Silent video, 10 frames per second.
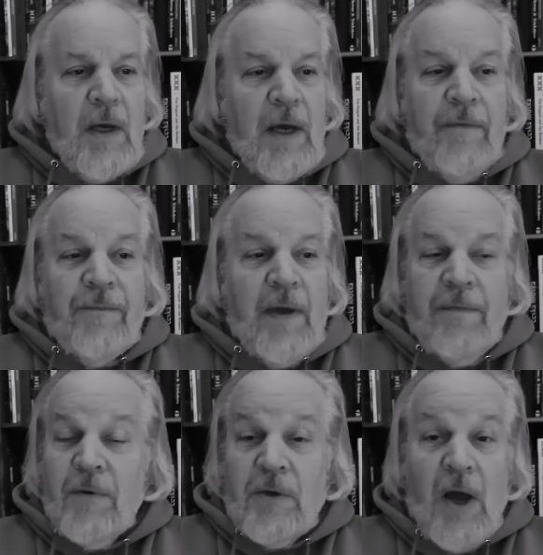If
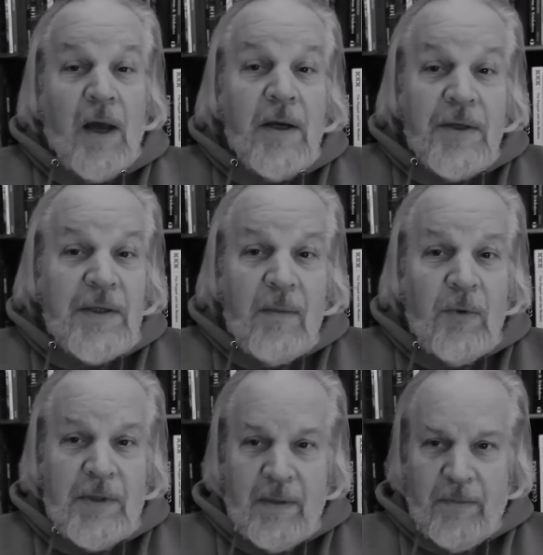you're talking to
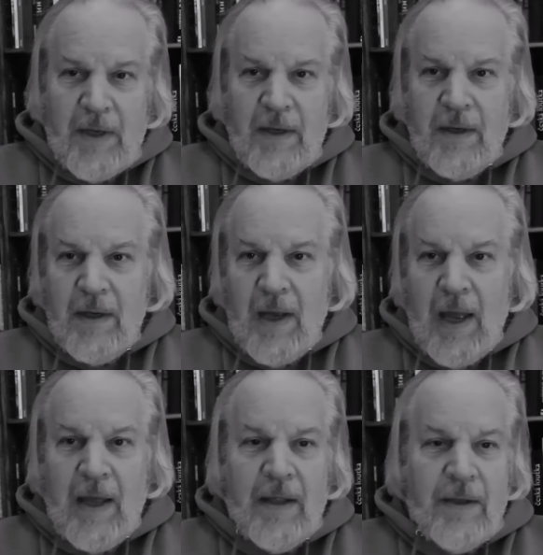someone someday
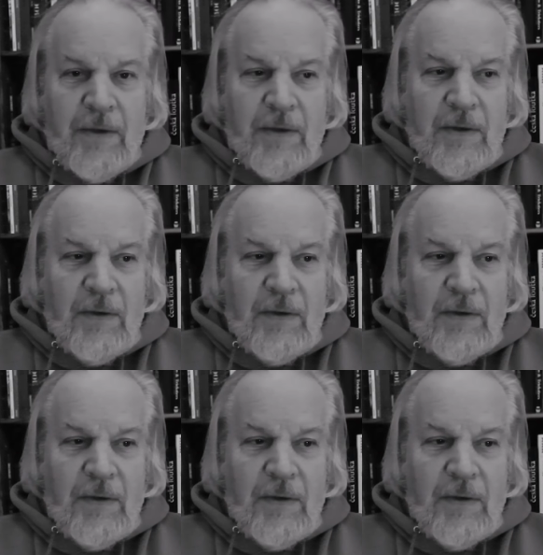and